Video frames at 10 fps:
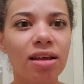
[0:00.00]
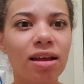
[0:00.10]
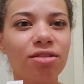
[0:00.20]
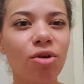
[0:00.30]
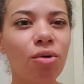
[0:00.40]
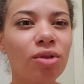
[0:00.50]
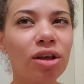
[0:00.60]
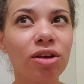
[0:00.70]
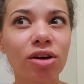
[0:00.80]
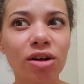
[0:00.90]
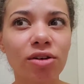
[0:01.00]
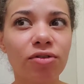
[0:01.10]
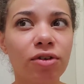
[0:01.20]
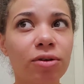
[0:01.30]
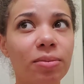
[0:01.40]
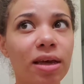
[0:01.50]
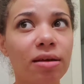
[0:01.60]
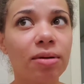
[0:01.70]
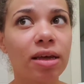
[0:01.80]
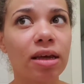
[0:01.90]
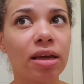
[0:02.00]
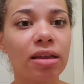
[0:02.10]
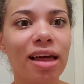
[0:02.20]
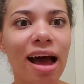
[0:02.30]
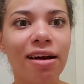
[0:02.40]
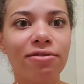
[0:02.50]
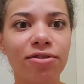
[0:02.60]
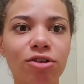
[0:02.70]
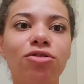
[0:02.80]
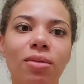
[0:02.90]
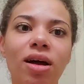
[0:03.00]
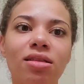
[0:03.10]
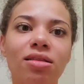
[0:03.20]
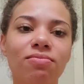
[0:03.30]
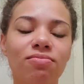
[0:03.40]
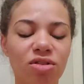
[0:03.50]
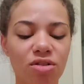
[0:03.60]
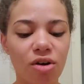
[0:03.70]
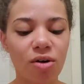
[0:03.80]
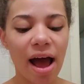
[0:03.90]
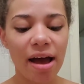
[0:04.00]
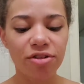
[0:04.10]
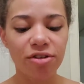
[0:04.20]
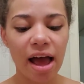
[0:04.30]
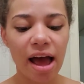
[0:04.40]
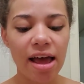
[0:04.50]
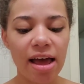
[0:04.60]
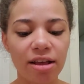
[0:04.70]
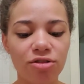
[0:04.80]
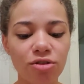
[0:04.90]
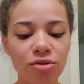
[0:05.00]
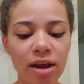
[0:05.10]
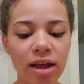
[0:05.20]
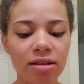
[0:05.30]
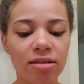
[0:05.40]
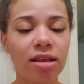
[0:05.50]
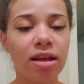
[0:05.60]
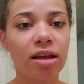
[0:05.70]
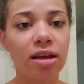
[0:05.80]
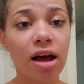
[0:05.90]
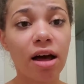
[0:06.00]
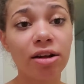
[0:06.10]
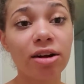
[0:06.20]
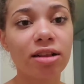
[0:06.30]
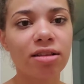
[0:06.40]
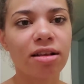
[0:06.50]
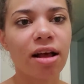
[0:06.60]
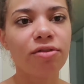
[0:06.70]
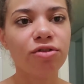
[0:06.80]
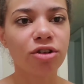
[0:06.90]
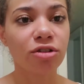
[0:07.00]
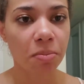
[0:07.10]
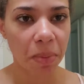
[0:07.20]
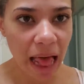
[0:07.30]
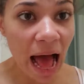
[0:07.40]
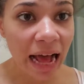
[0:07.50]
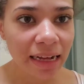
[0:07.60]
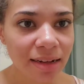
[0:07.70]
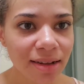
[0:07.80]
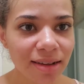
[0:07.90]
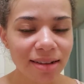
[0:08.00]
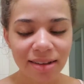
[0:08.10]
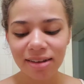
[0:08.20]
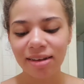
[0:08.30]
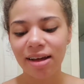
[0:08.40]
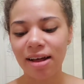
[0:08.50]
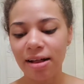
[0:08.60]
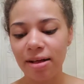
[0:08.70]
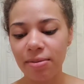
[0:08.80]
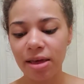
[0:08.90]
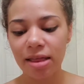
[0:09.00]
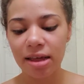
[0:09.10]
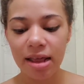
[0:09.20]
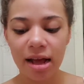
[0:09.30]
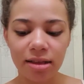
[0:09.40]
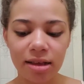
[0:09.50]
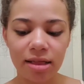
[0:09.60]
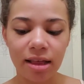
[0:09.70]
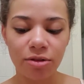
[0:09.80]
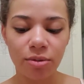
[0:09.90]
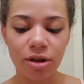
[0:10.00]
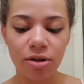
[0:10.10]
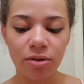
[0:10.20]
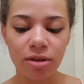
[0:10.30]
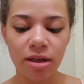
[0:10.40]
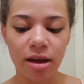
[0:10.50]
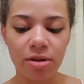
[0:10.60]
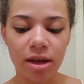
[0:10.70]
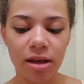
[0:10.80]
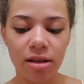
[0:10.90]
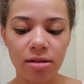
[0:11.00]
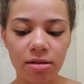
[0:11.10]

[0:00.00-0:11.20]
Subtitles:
it's only good for maybe that first month. So after that, as soon as the color itself turns black, then that's when you know it's time to get